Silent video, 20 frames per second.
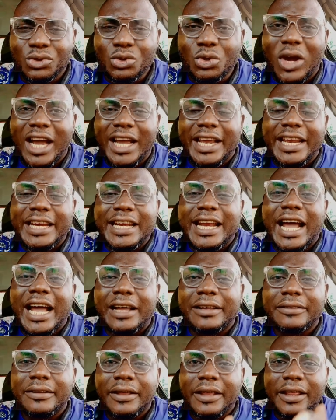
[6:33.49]
You are
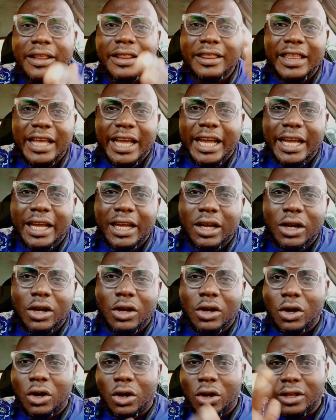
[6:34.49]
either there
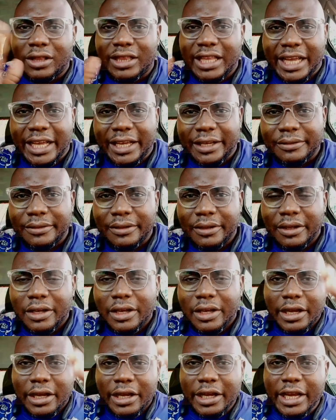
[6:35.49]
or there.
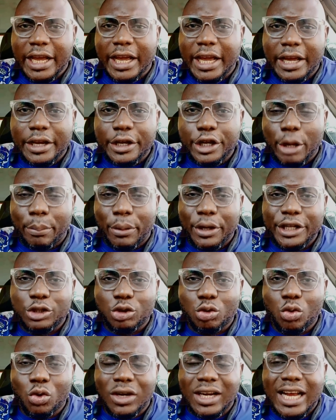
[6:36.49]
Here, the
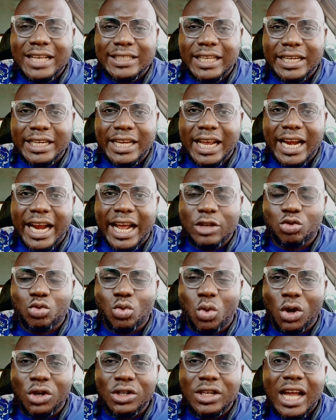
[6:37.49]
political class and the ally
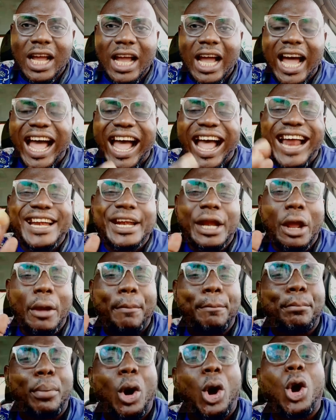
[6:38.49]
squad and
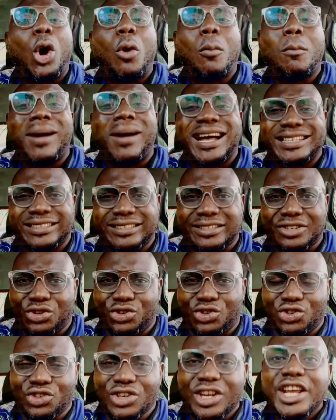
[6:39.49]
the poor
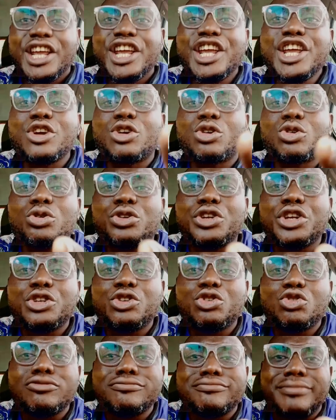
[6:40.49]
masses, including
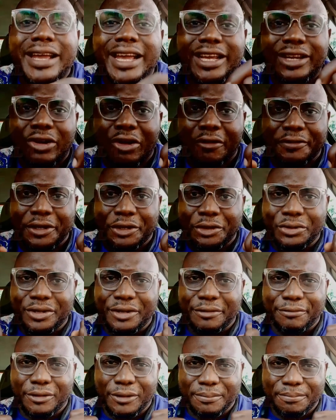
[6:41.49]
you men of the
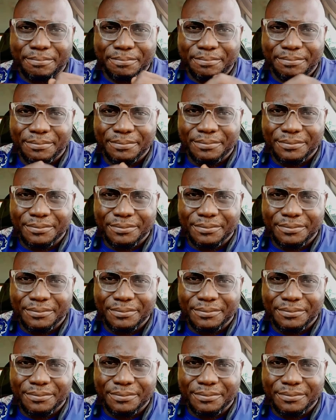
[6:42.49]
uniform.